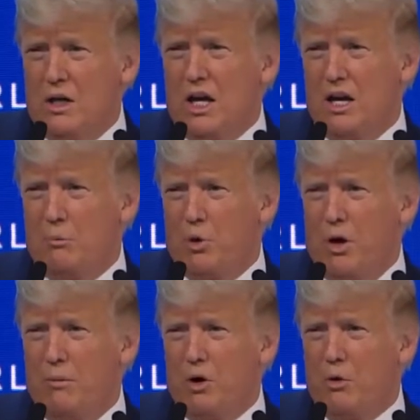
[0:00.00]
The
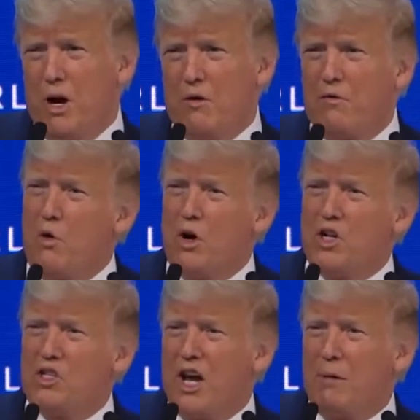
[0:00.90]
unemployment rate
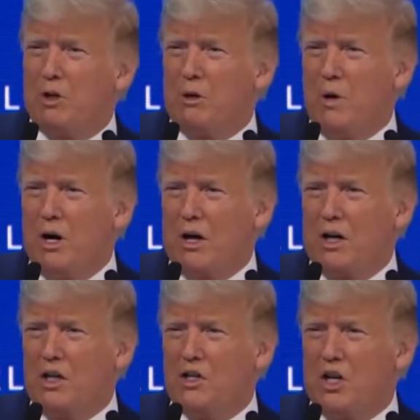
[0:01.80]
for disabled
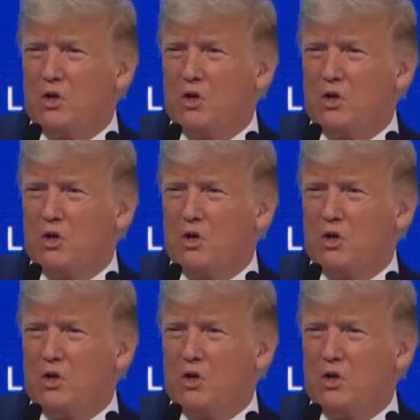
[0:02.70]
Americans